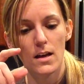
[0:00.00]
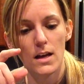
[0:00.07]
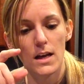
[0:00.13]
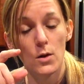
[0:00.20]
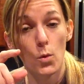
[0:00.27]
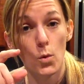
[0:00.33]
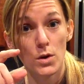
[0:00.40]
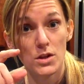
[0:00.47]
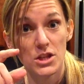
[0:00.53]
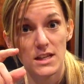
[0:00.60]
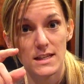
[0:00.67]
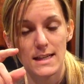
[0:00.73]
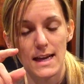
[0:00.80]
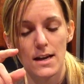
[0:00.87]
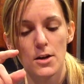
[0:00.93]
an orange
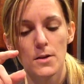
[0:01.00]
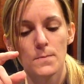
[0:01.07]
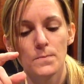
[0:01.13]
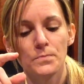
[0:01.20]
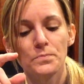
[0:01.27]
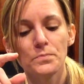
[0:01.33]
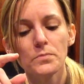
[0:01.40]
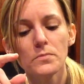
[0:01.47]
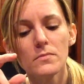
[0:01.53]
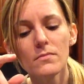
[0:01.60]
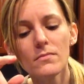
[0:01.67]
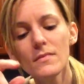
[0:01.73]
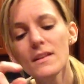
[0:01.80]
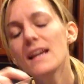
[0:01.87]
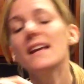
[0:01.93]
container.
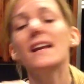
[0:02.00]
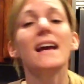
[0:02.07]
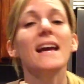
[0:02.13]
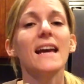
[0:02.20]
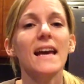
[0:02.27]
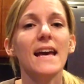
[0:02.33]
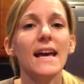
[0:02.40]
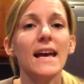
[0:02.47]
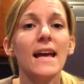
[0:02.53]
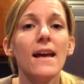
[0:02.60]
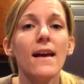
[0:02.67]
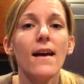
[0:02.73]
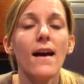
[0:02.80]
And I get